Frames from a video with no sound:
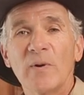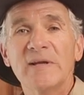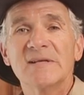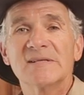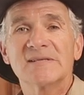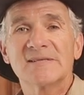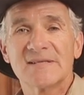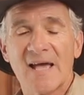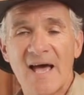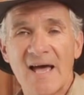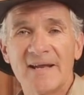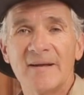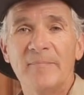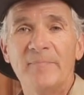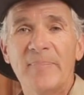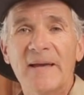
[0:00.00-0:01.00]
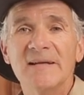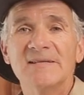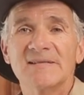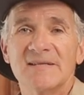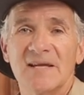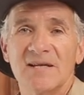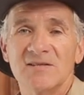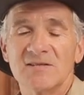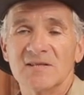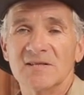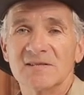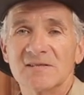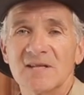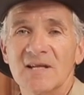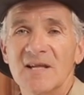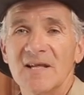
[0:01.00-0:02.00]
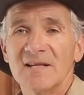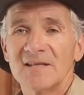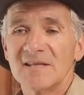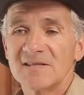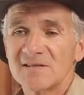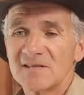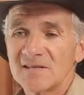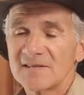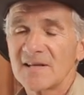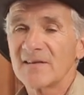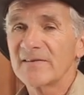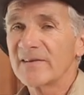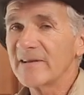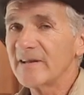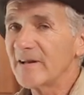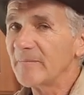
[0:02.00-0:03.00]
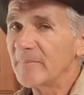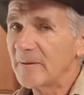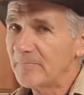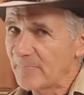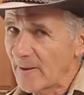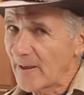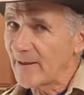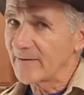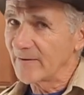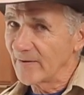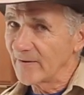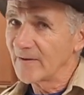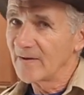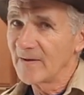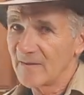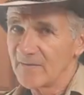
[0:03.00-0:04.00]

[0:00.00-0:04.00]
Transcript: we design a bait station that's just a little bit better